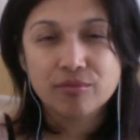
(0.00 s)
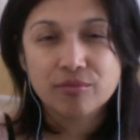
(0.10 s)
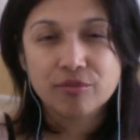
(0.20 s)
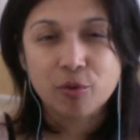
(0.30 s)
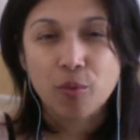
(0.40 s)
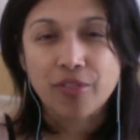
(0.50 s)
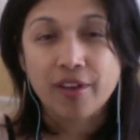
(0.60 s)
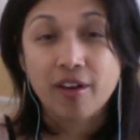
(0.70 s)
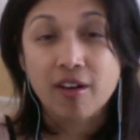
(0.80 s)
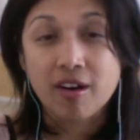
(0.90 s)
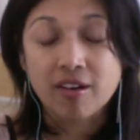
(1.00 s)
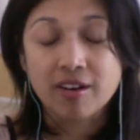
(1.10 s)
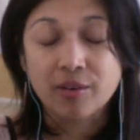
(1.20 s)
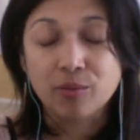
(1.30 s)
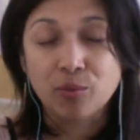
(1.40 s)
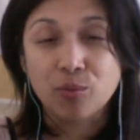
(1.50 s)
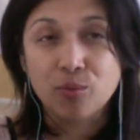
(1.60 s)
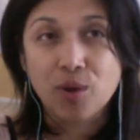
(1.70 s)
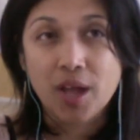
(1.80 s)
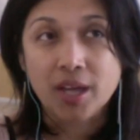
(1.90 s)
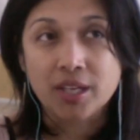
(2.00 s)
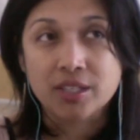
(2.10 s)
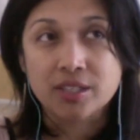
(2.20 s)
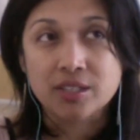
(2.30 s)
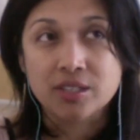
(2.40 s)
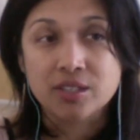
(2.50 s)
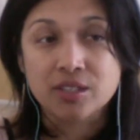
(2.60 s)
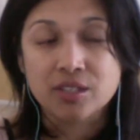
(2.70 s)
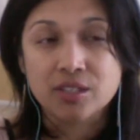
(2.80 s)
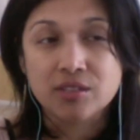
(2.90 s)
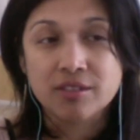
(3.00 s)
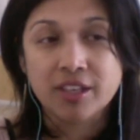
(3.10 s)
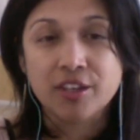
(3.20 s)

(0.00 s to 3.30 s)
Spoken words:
for what they are, and the